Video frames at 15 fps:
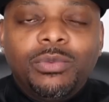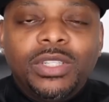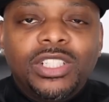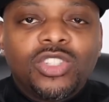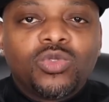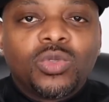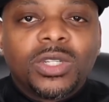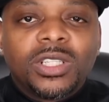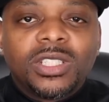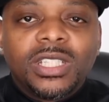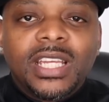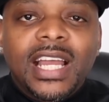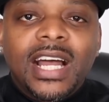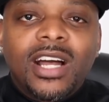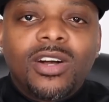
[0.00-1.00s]
We just want to
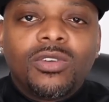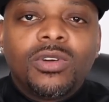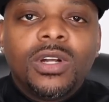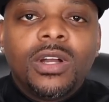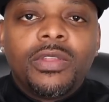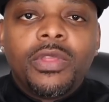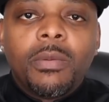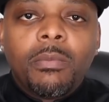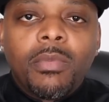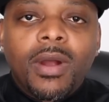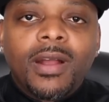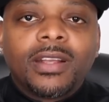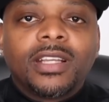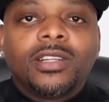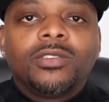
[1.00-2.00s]
see how the
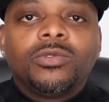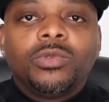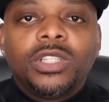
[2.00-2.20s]
market